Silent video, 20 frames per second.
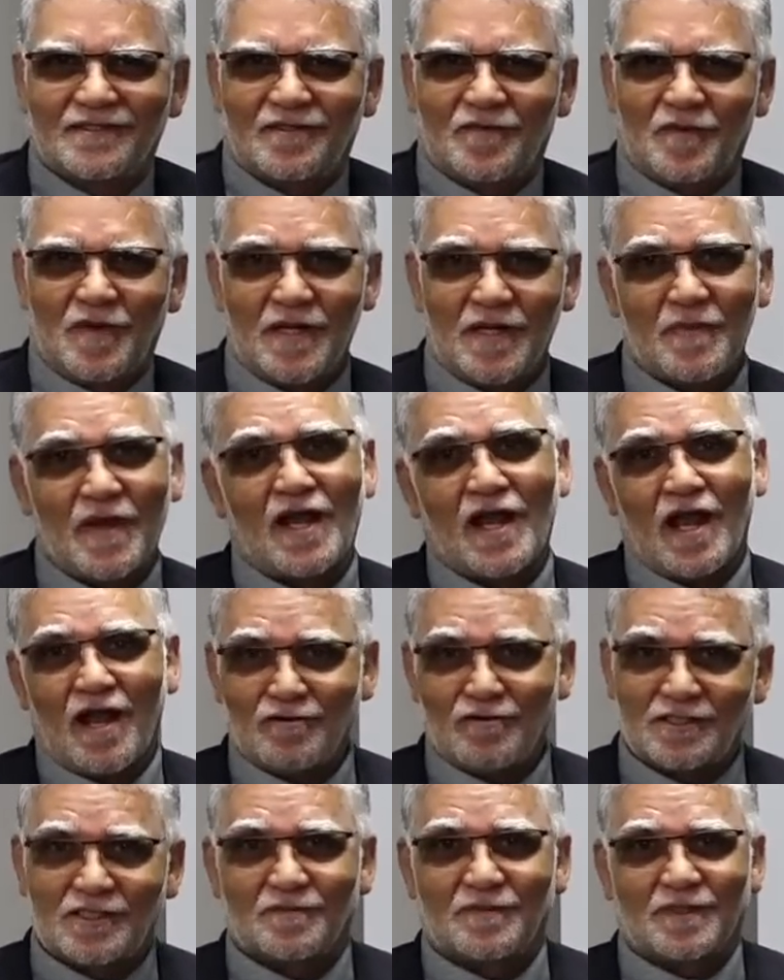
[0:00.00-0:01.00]
When I'm
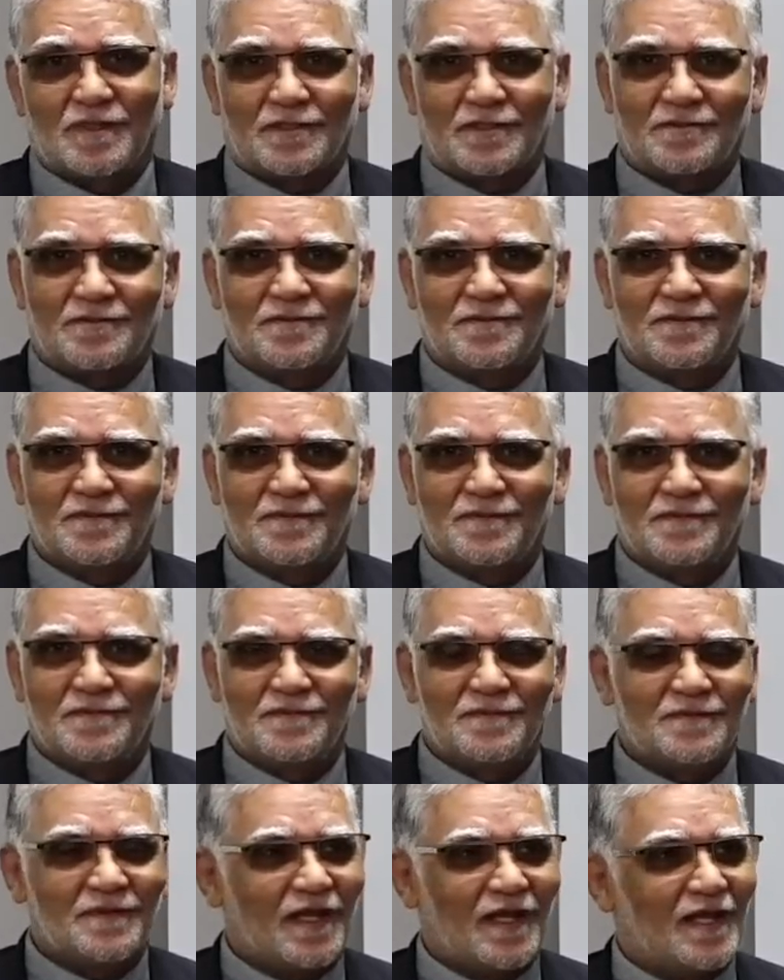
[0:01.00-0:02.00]
accountable,
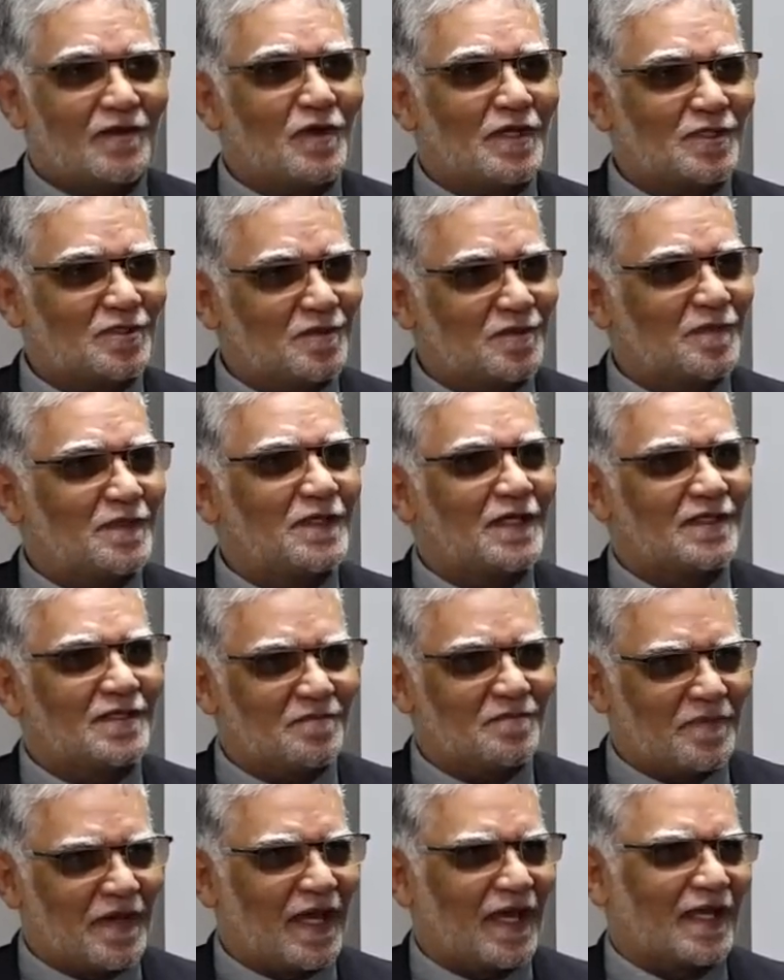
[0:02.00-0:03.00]
I want to be at the
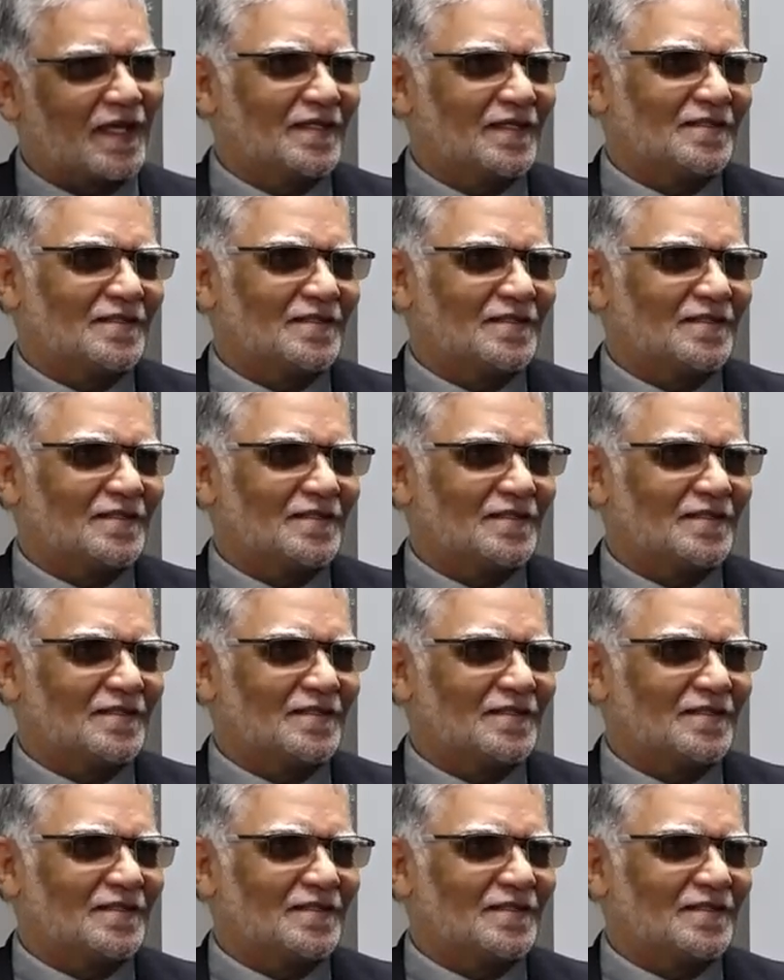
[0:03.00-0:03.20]
back.